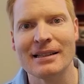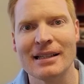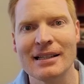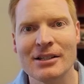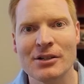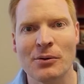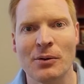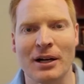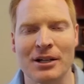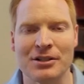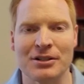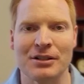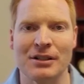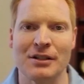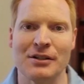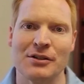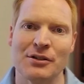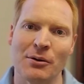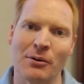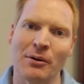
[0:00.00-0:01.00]
this question
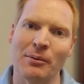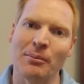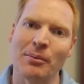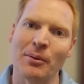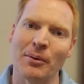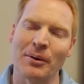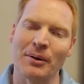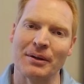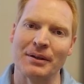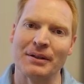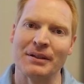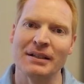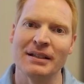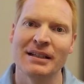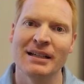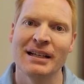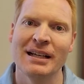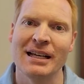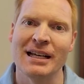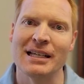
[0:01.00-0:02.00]
is so important
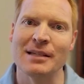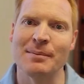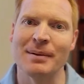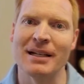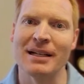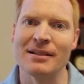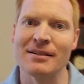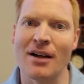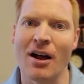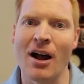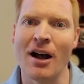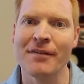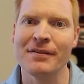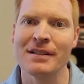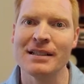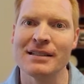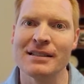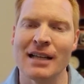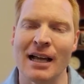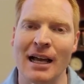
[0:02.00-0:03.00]
is because
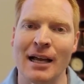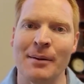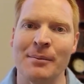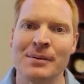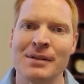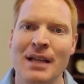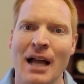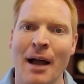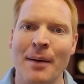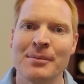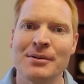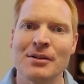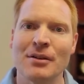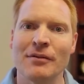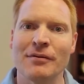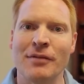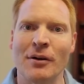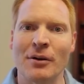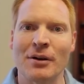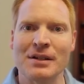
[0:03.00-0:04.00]
oftentimes I'm so
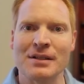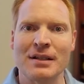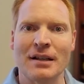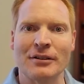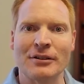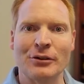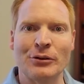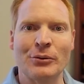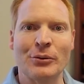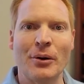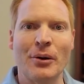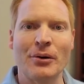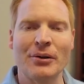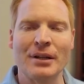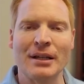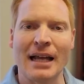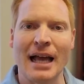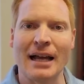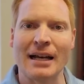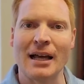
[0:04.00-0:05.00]
focused on the growth
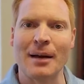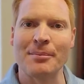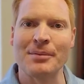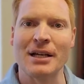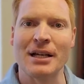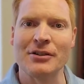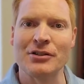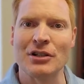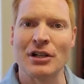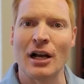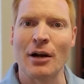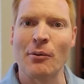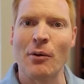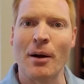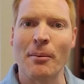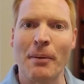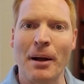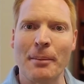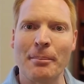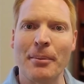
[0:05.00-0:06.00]
and adaptation I
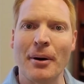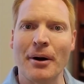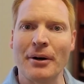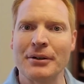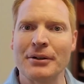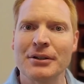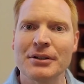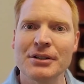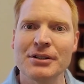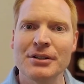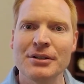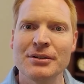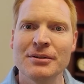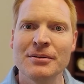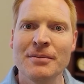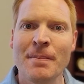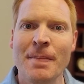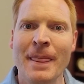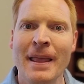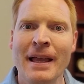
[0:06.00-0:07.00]
want my partner to do
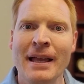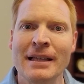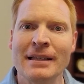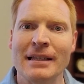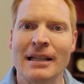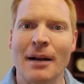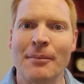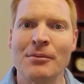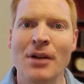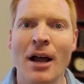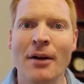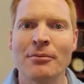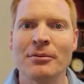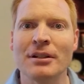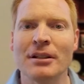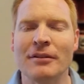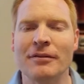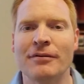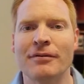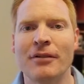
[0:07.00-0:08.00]
that I'm not
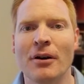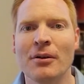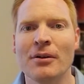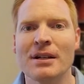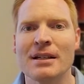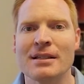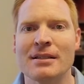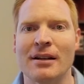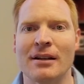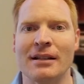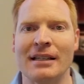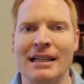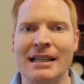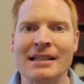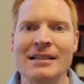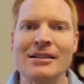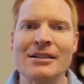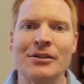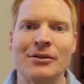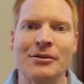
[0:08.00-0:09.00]
really focused on
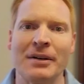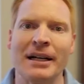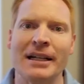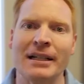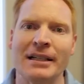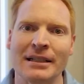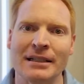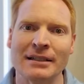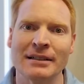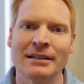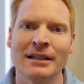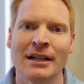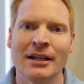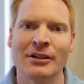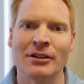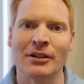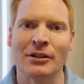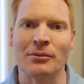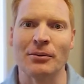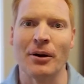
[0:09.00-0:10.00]
integrating
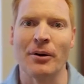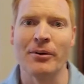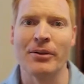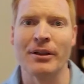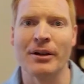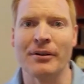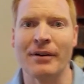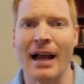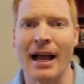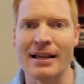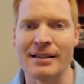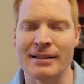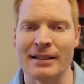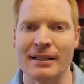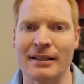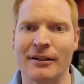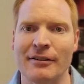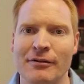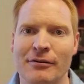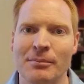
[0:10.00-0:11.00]
the growth they're
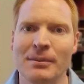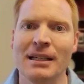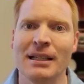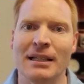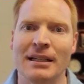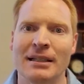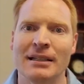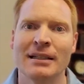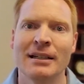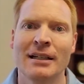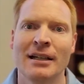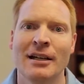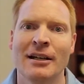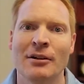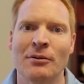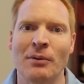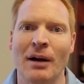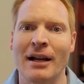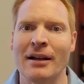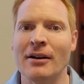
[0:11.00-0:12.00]
asking of me,
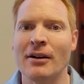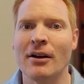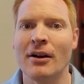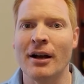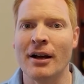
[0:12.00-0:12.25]
right?